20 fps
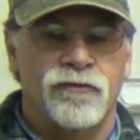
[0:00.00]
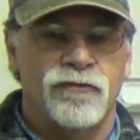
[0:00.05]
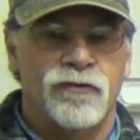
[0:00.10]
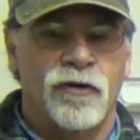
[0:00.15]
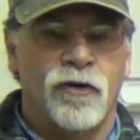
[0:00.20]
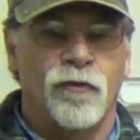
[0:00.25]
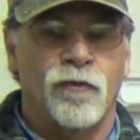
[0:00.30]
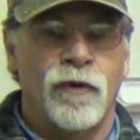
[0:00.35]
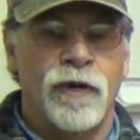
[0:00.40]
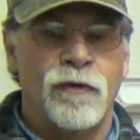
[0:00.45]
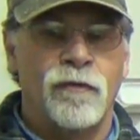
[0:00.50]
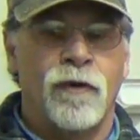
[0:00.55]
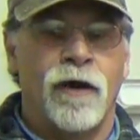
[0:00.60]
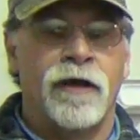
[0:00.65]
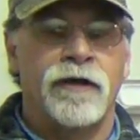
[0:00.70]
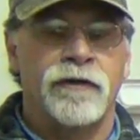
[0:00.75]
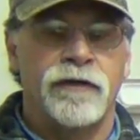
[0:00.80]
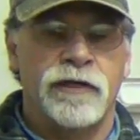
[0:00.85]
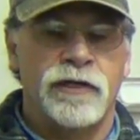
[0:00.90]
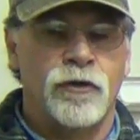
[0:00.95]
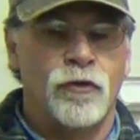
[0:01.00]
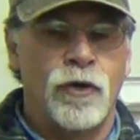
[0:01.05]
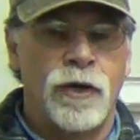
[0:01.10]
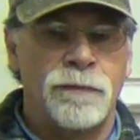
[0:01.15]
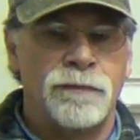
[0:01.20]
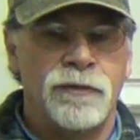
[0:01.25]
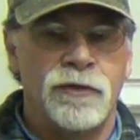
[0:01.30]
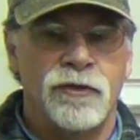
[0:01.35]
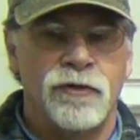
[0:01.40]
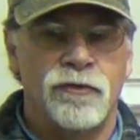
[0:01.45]
so we want to
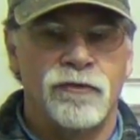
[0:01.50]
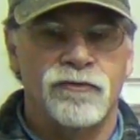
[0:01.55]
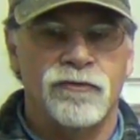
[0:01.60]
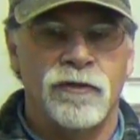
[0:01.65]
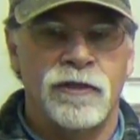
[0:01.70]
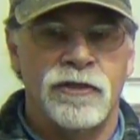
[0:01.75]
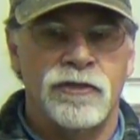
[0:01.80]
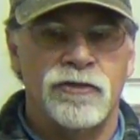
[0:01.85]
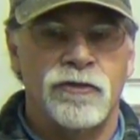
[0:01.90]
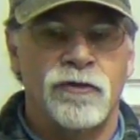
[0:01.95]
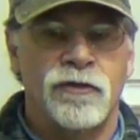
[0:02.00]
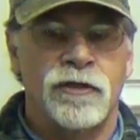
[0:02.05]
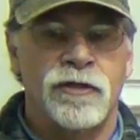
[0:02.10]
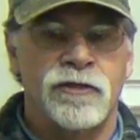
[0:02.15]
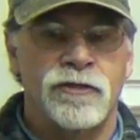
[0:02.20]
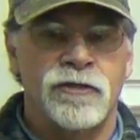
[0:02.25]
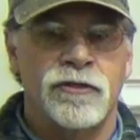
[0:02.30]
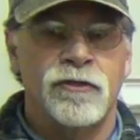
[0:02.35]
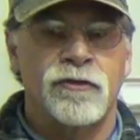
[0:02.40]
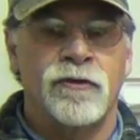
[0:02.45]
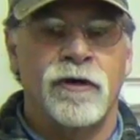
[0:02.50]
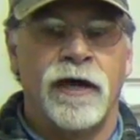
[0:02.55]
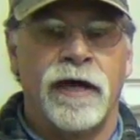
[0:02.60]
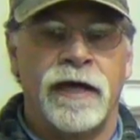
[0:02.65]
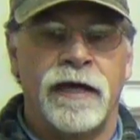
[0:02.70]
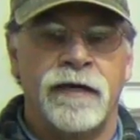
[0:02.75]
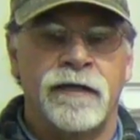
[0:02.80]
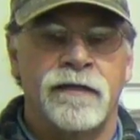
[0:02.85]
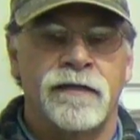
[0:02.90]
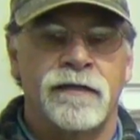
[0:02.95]
equip you so that you can do a